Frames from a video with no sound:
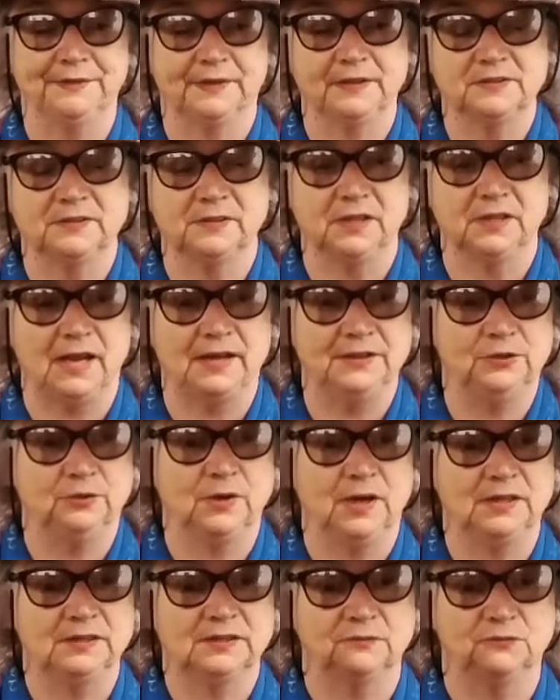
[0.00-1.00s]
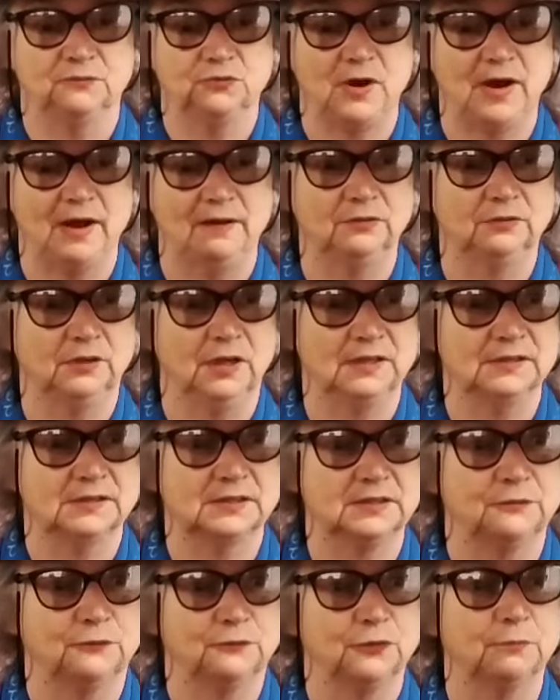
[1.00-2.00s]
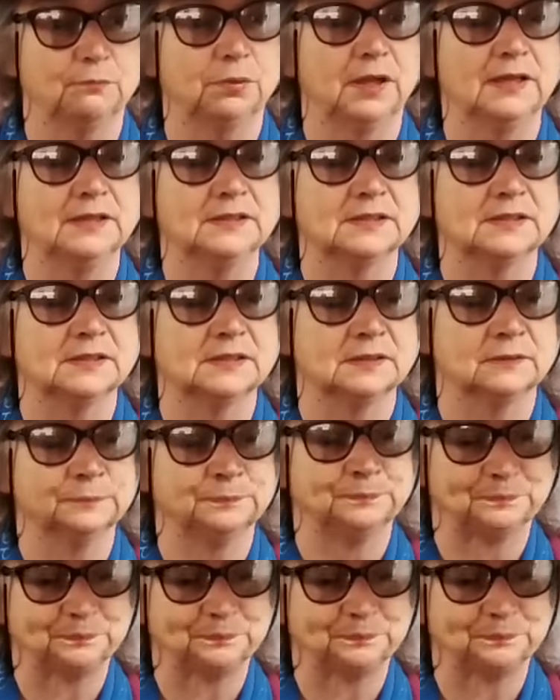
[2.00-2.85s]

because a lot of you guys have traveled lots of different places.